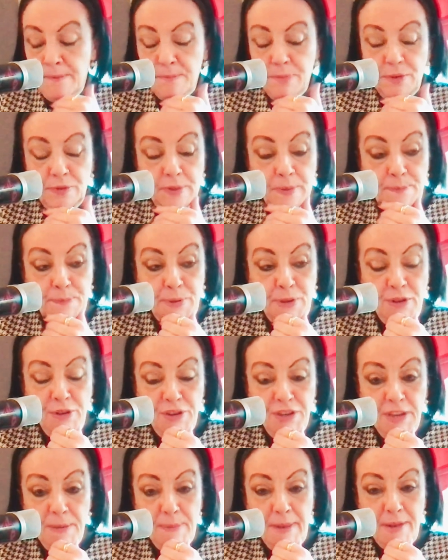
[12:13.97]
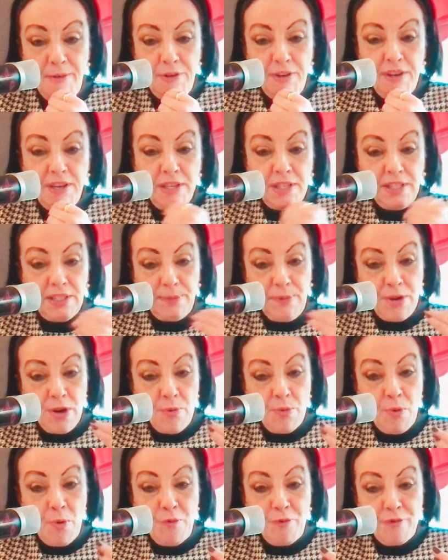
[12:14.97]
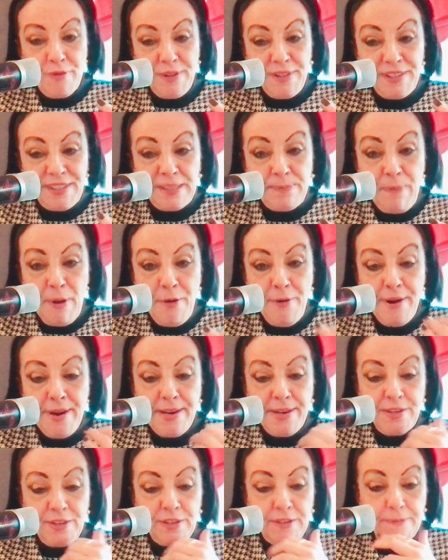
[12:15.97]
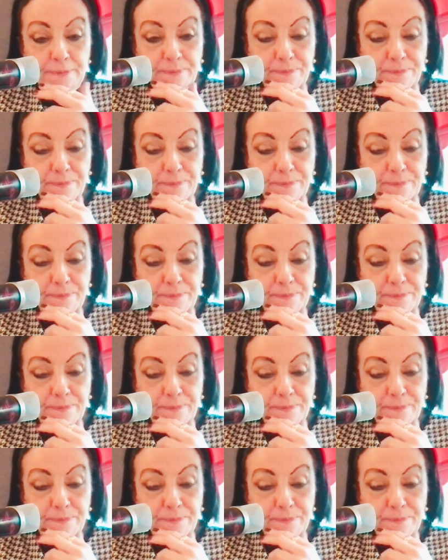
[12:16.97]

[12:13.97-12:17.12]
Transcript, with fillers: but the beauty about it is when you're over in spirit,